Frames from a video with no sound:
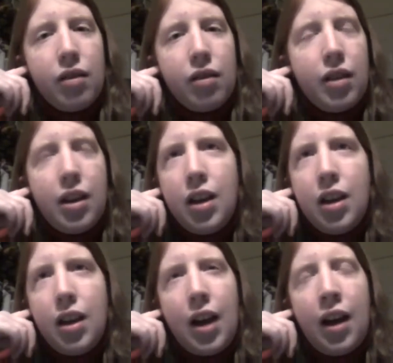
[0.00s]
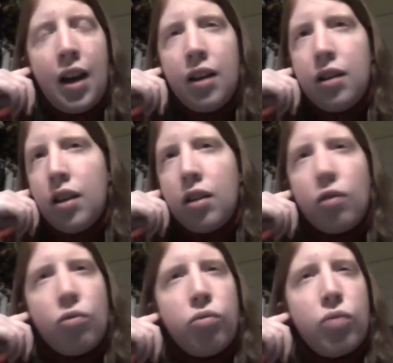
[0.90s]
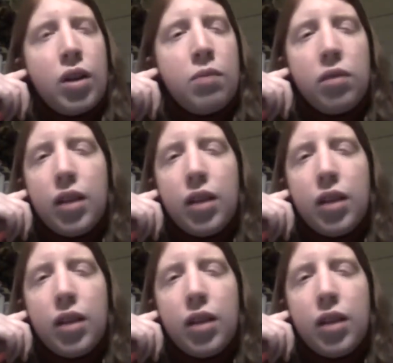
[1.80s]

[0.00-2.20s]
He had an incredible,